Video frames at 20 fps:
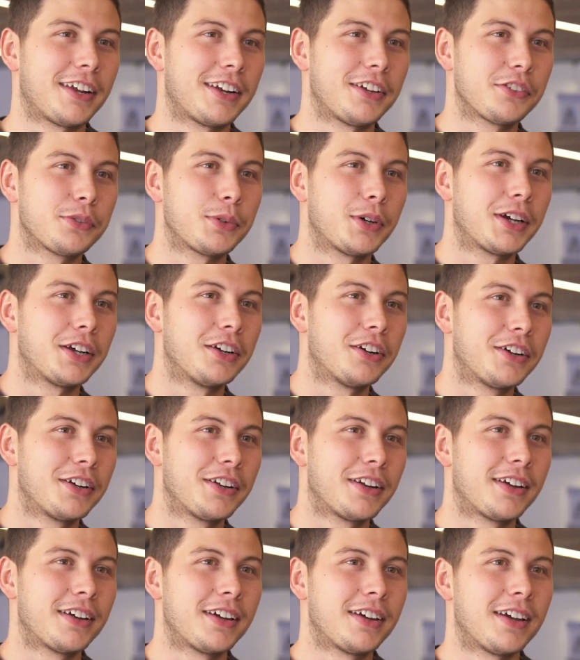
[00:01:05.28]
that I was working
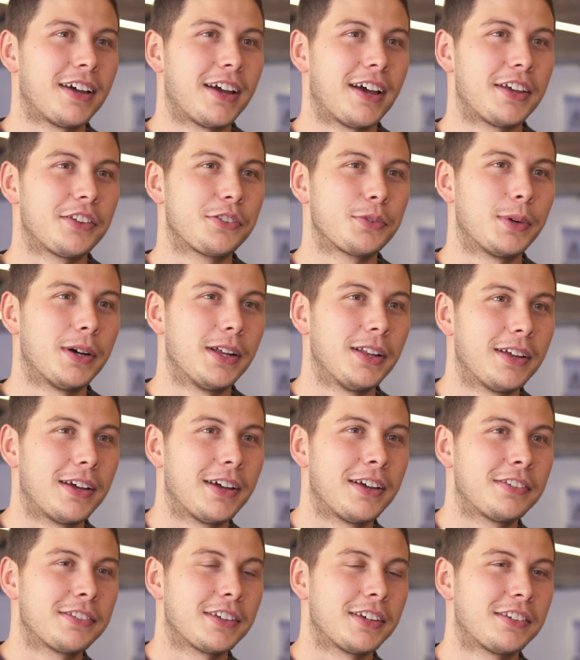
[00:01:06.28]
on, as well
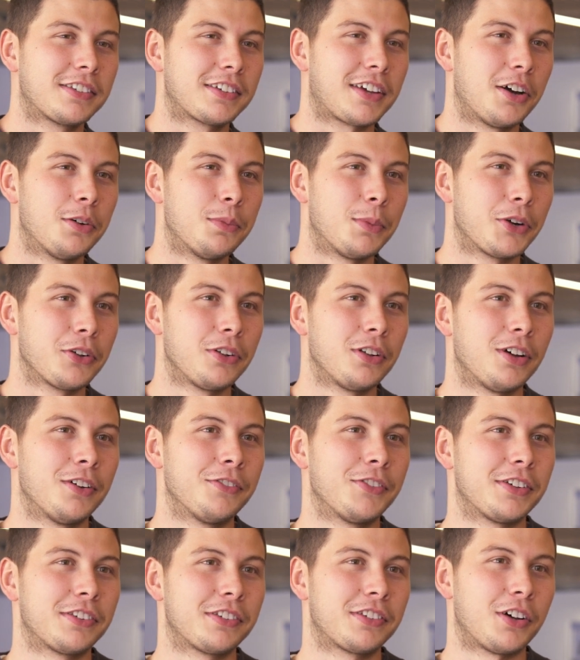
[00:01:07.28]
as a scale model
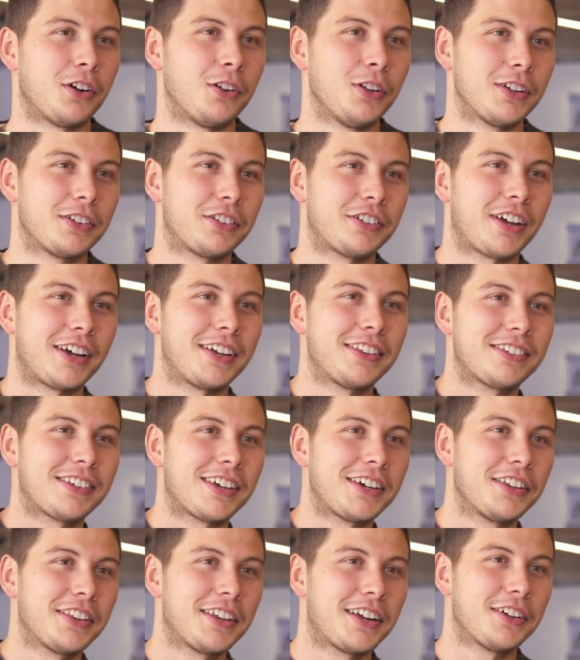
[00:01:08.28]
of a solar shade
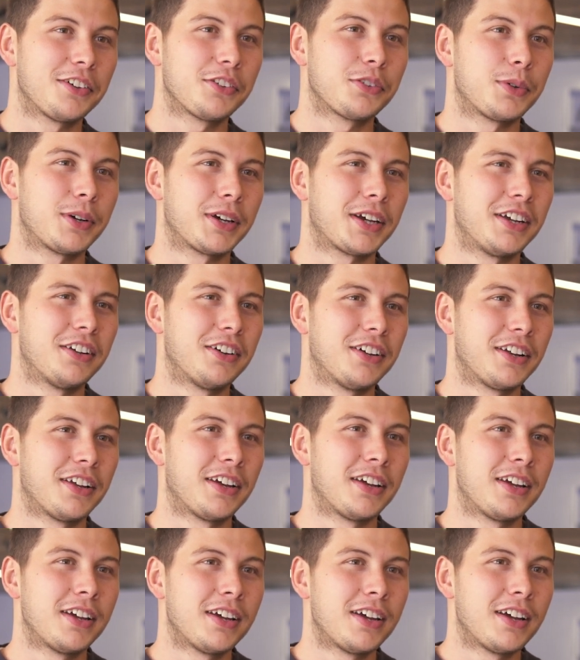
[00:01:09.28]
sail that I was working on.